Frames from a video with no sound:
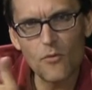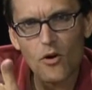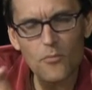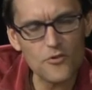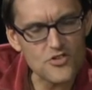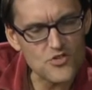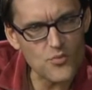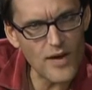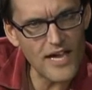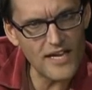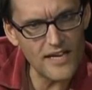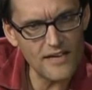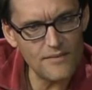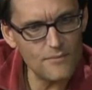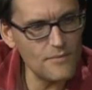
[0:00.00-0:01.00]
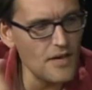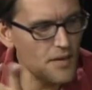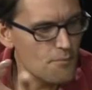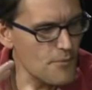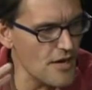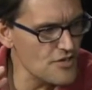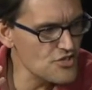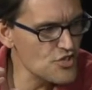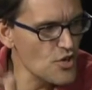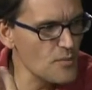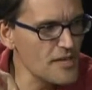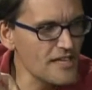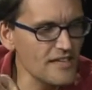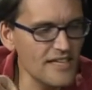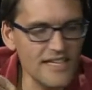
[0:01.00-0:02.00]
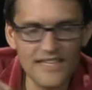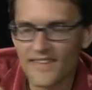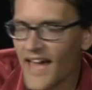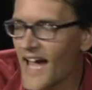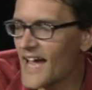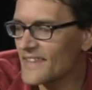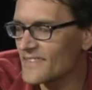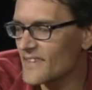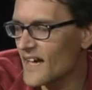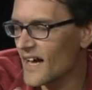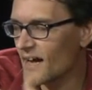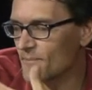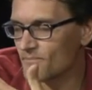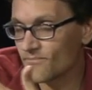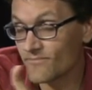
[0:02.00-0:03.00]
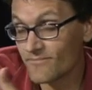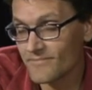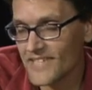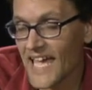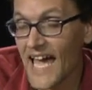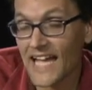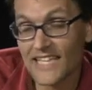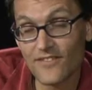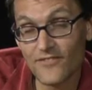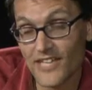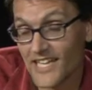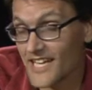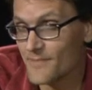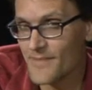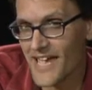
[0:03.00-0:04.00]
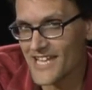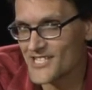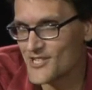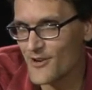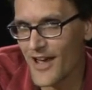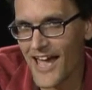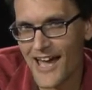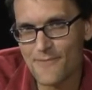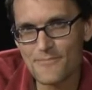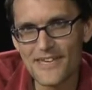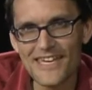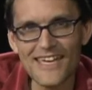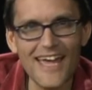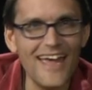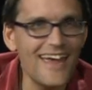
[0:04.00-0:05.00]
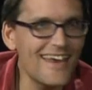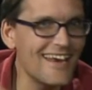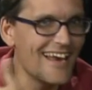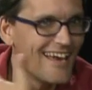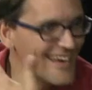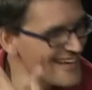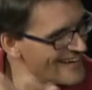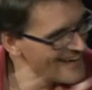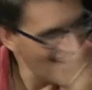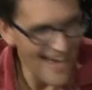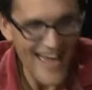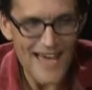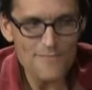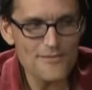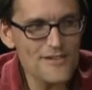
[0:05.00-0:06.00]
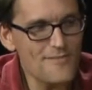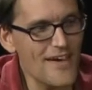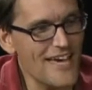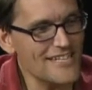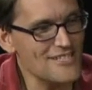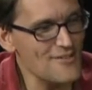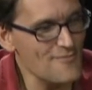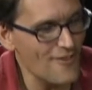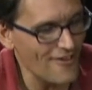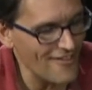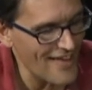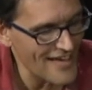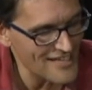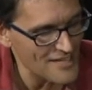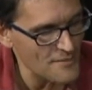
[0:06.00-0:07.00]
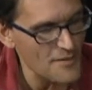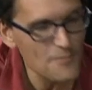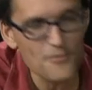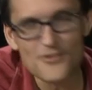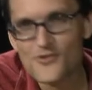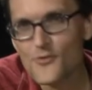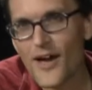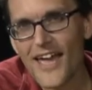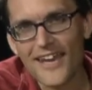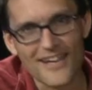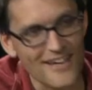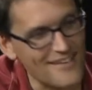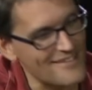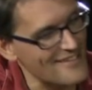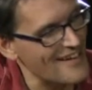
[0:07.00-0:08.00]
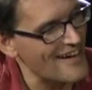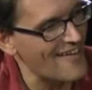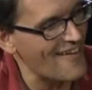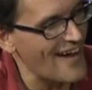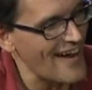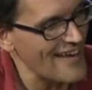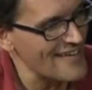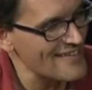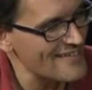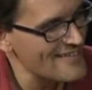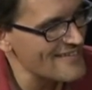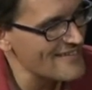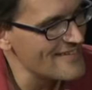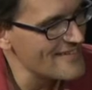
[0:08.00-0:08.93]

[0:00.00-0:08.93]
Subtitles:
they're more persuaded, assumingly that the act of eating makes you happy, and happy makes you more likely to be persuaded. All right?